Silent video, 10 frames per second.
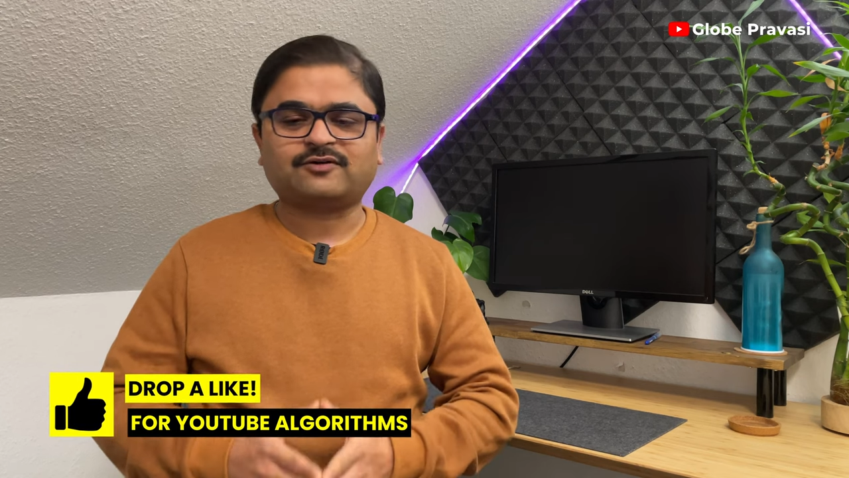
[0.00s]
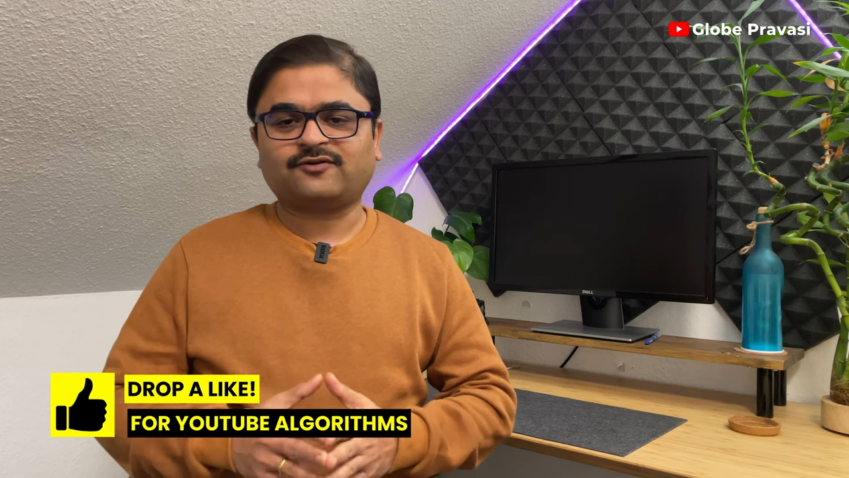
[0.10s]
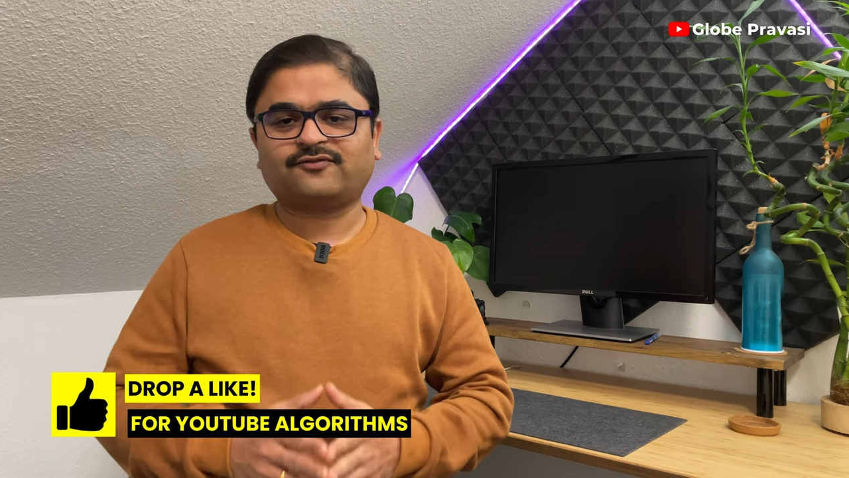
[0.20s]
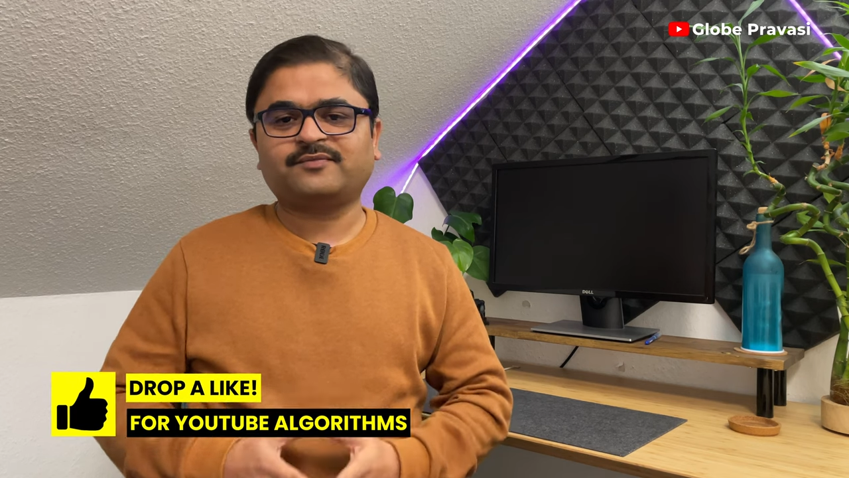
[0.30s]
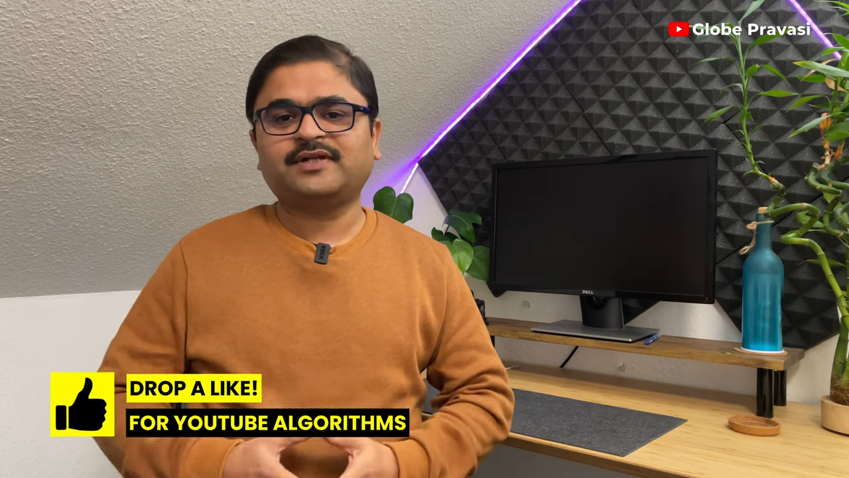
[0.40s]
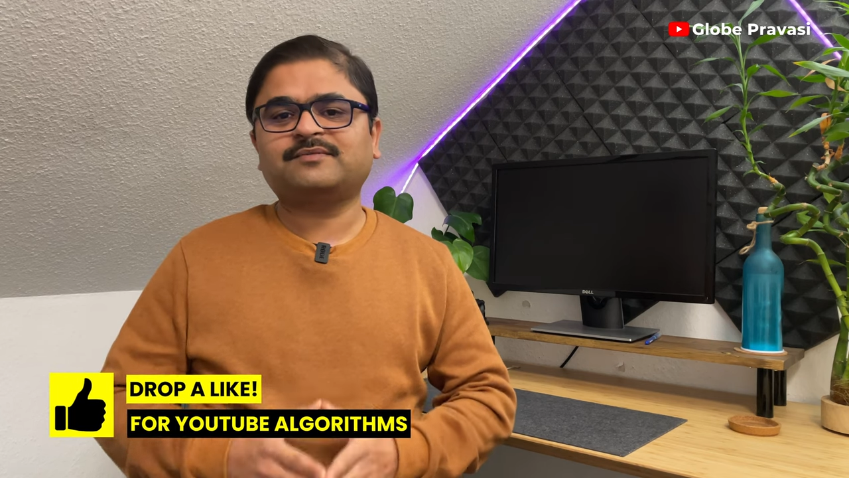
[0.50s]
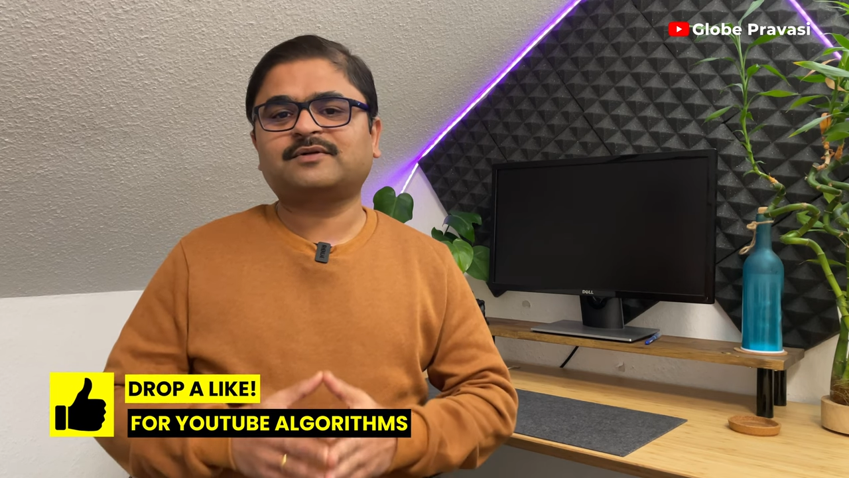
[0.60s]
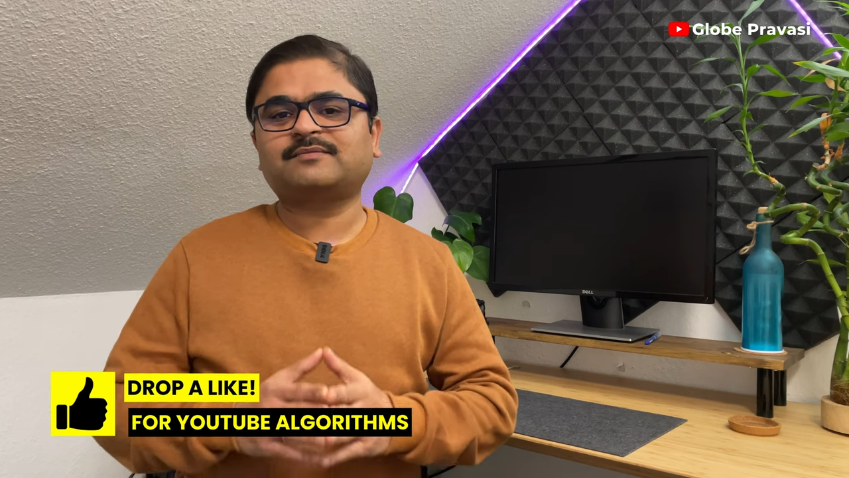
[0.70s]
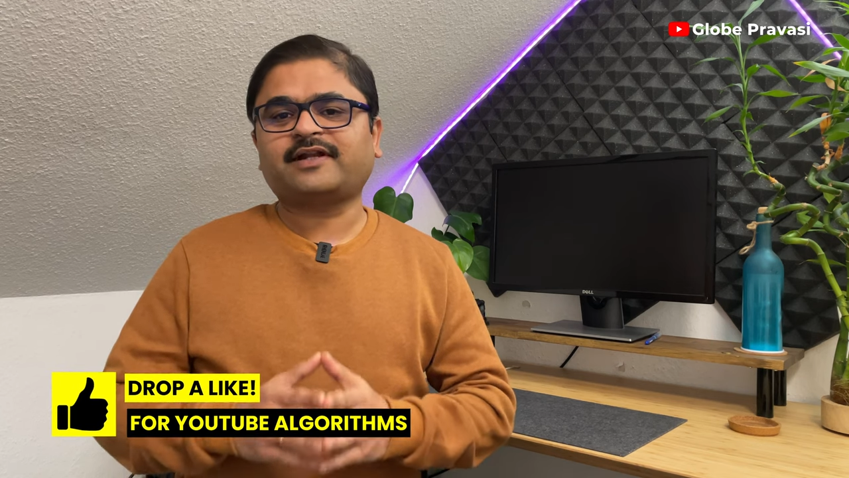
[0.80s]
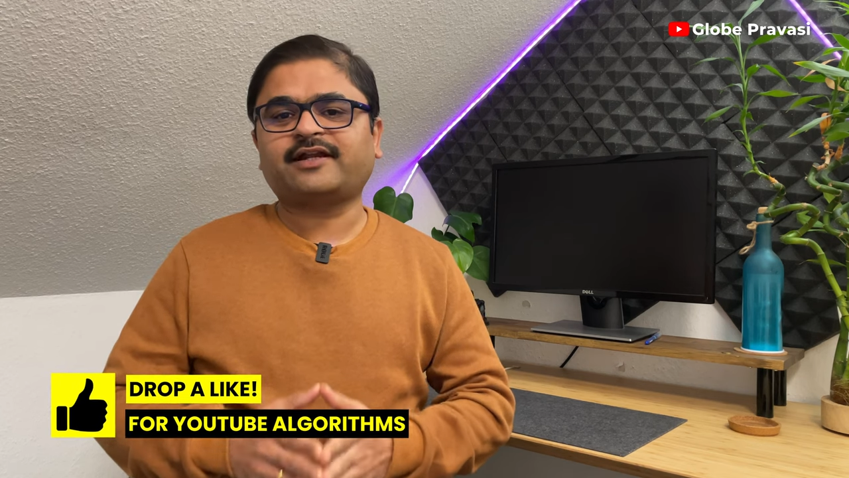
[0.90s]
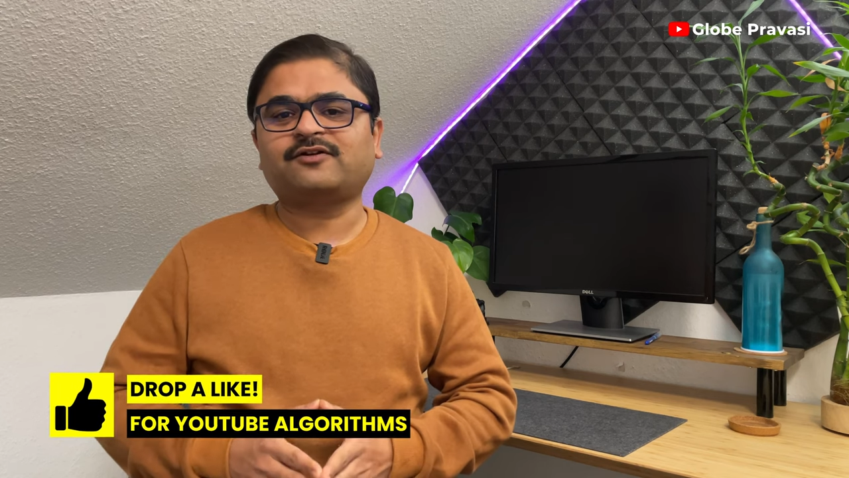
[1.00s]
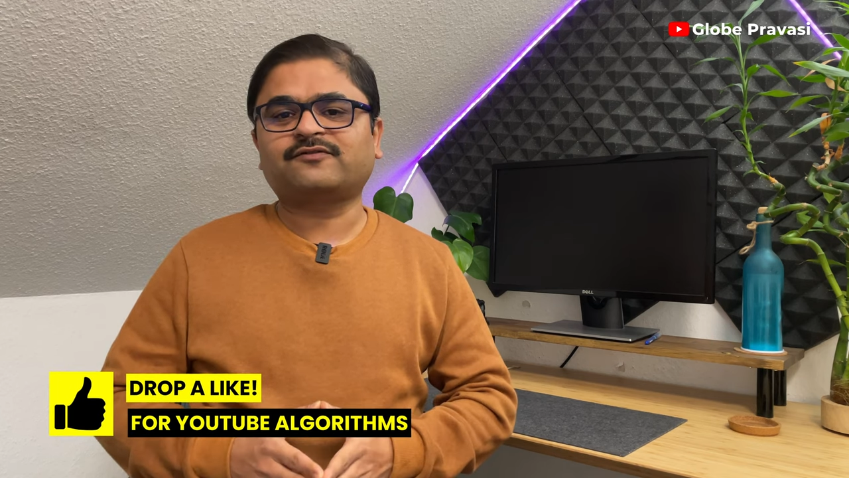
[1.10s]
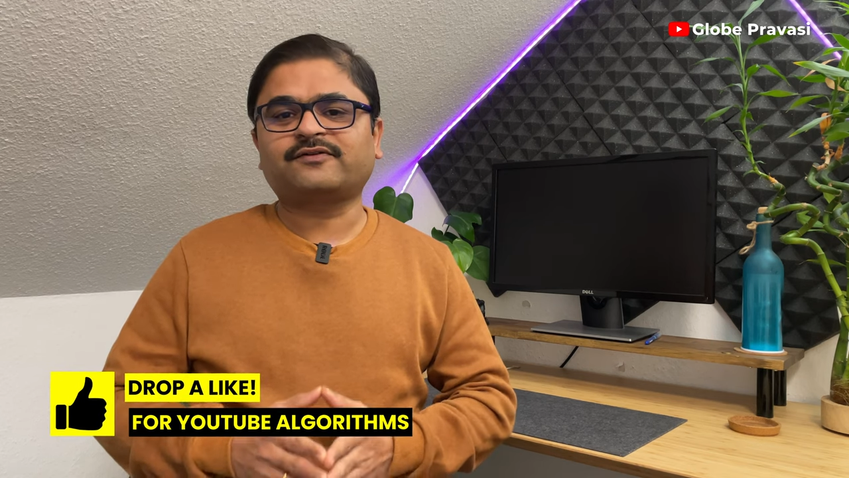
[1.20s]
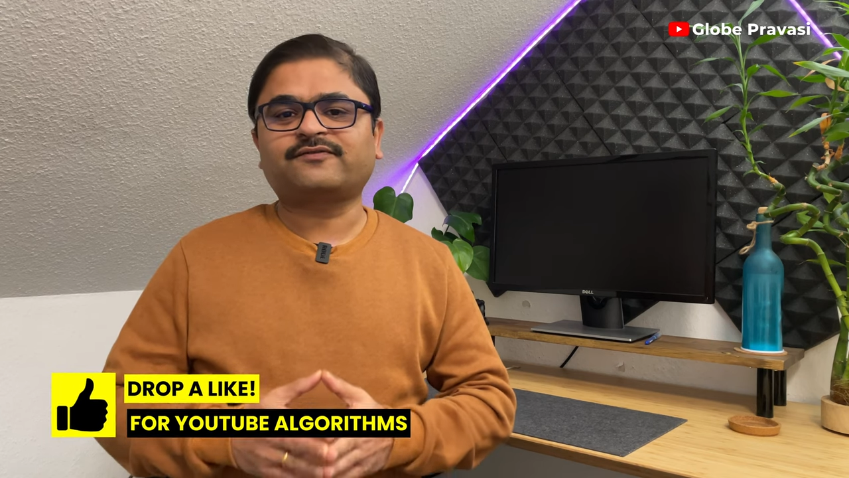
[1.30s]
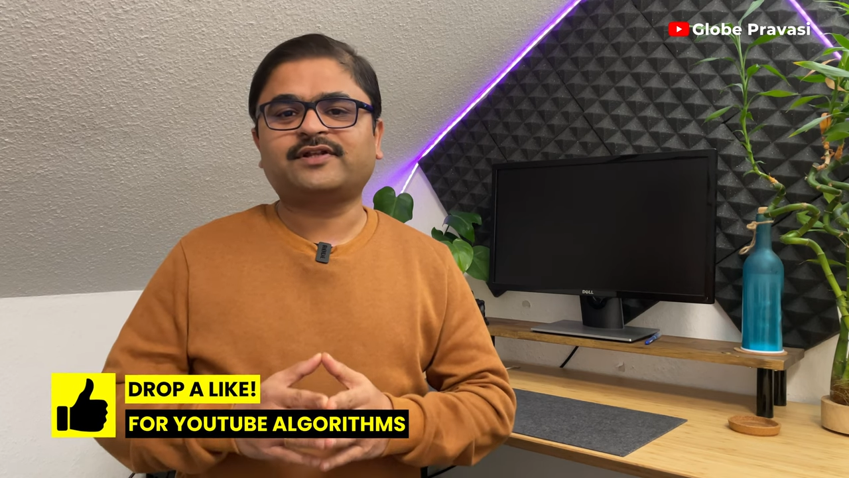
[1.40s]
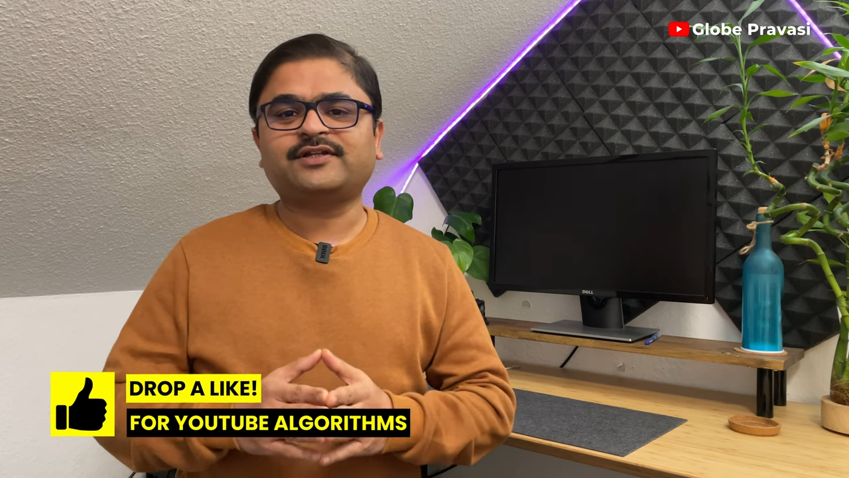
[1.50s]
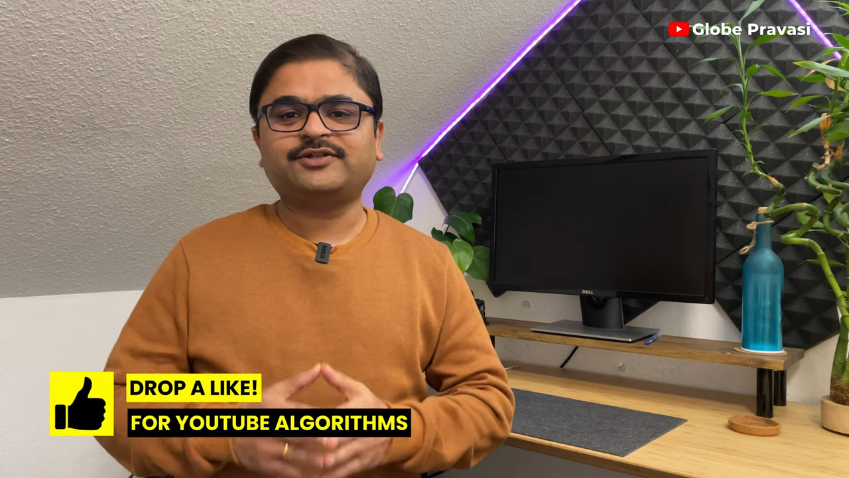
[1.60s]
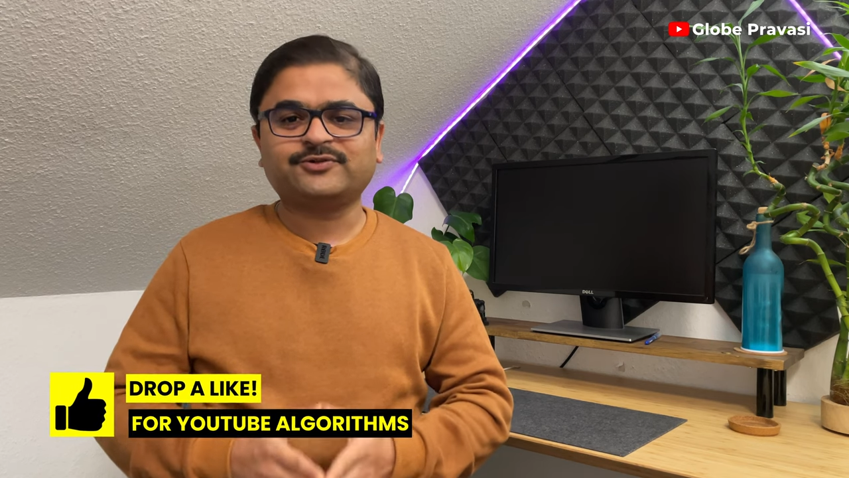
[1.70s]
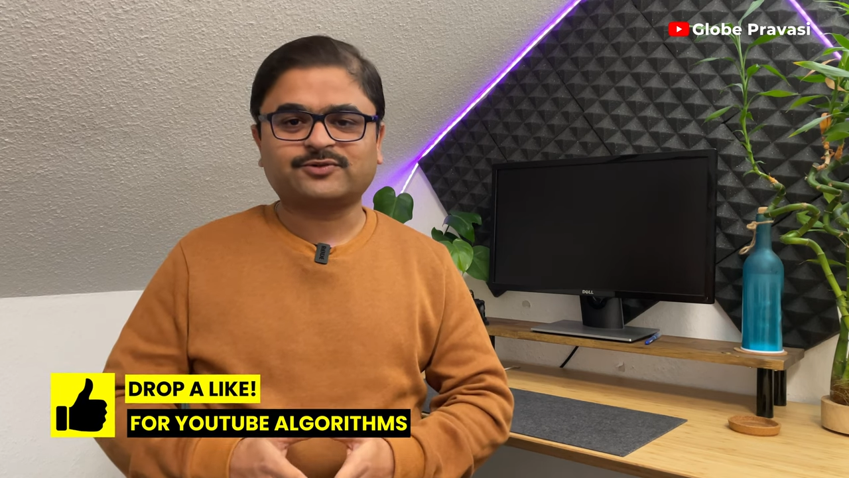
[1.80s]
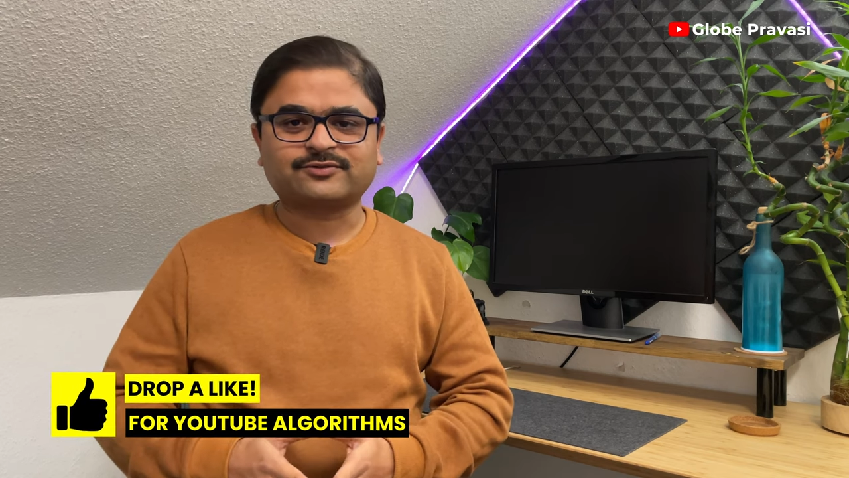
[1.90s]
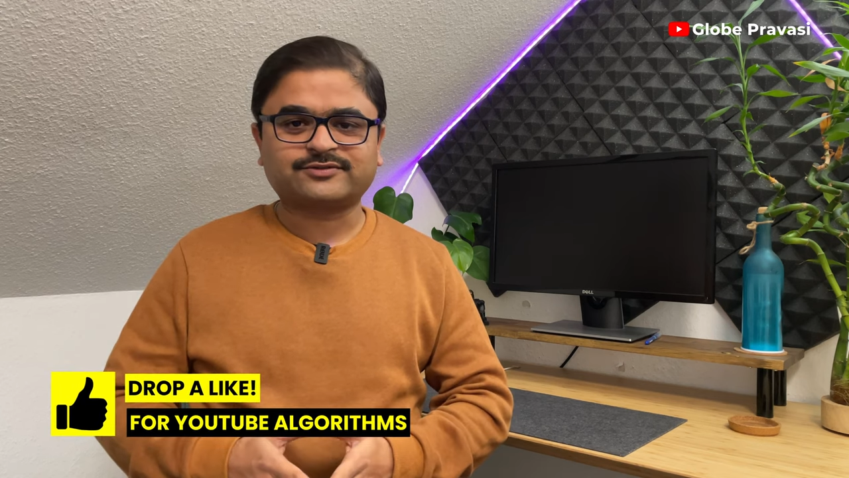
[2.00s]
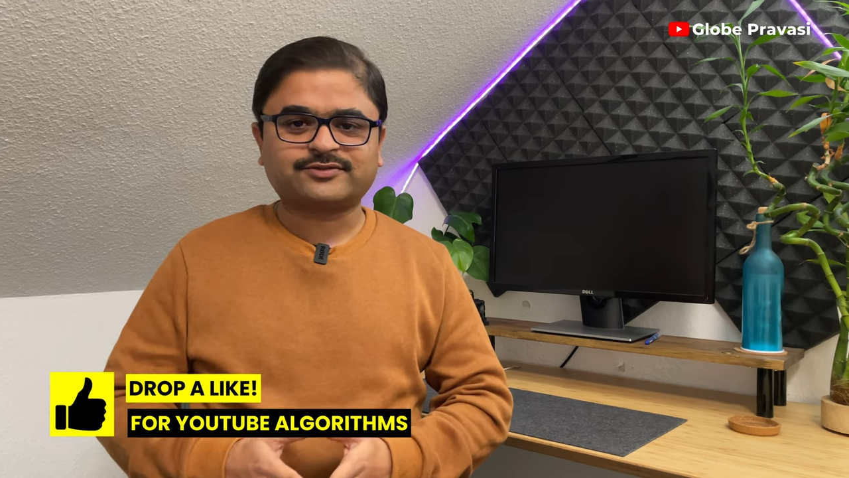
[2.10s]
of minimum ten to fifteen euros